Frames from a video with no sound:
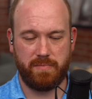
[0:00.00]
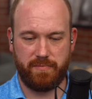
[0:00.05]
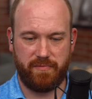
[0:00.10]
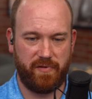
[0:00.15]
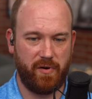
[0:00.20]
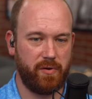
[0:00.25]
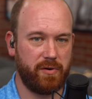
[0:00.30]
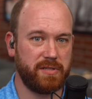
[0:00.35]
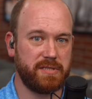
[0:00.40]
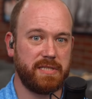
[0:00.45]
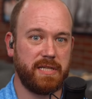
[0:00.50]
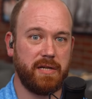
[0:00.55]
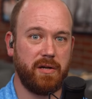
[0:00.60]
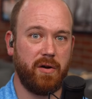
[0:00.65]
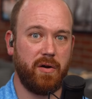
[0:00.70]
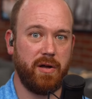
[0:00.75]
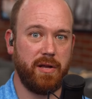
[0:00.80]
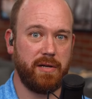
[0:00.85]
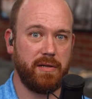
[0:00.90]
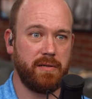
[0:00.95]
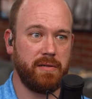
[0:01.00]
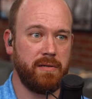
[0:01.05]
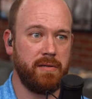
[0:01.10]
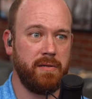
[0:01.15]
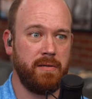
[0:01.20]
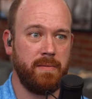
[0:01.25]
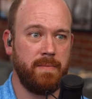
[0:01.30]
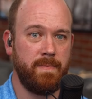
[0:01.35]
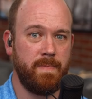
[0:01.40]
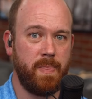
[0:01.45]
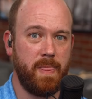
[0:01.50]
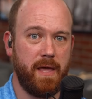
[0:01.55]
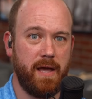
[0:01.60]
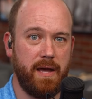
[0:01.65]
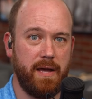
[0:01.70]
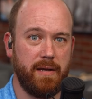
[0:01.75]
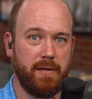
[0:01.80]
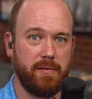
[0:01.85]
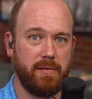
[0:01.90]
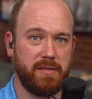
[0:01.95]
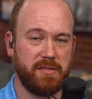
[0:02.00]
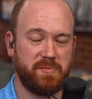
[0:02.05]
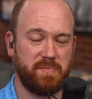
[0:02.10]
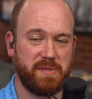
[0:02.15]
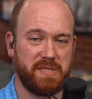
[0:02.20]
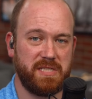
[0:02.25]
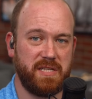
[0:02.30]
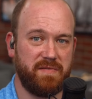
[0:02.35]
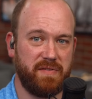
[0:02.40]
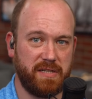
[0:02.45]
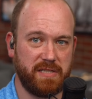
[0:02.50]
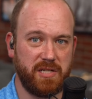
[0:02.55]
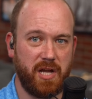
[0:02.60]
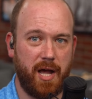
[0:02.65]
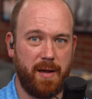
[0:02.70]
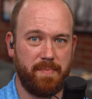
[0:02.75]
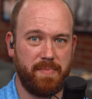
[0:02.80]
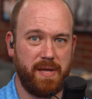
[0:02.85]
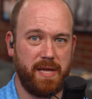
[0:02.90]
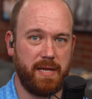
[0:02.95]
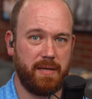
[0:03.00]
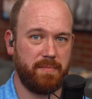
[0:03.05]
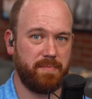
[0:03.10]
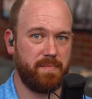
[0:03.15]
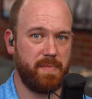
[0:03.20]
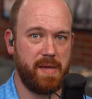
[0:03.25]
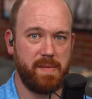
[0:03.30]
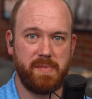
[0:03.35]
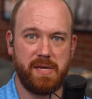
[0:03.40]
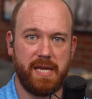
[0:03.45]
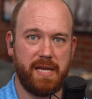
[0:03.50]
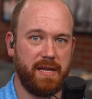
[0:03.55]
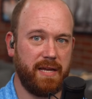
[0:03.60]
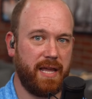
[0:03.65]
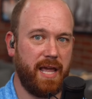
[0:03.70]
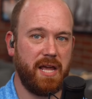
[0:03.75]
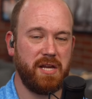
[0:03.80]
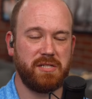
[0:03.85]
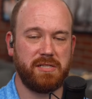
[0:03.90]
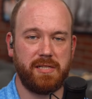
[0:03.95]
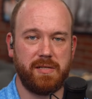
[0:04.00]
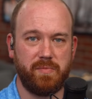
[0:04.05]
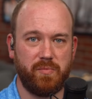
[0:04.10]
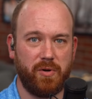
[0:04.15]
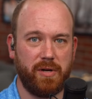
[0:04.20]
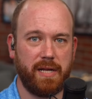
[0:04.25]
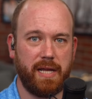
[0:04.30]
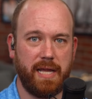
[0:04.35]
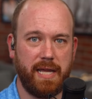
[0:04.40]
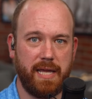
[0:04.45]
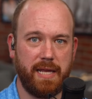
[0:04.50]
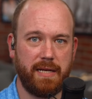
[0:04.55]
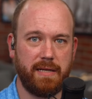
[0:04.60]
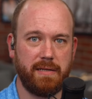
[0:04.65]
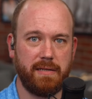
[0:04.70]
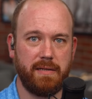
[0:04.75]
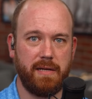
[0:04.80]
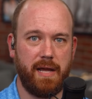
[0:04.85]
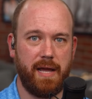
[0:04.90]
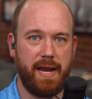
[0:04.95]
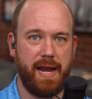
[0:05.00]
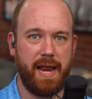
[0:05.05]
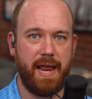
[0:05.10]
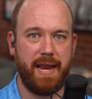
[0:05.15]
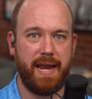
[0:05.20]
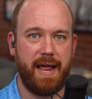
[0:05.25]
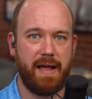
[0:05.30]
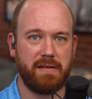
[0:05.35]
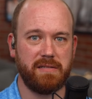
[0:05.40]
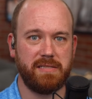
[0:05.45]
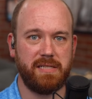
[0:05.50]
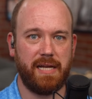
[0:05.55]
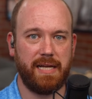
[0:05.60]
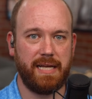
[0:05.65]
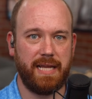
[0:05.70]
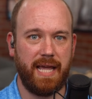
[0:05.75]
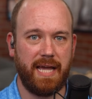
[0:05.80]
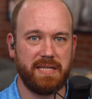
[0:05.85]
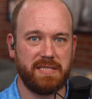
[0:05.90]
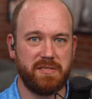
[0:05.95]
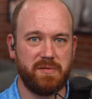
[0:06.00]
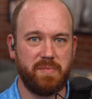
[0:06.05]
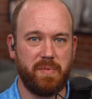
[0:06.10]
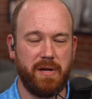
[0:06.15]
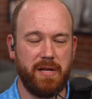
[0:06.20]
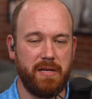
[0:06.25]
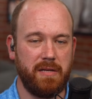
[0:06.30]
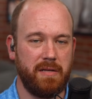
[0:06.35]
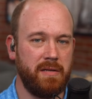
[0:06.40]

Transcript: focusing on a specific topic, maybe occasionally bringing in an outside guest, but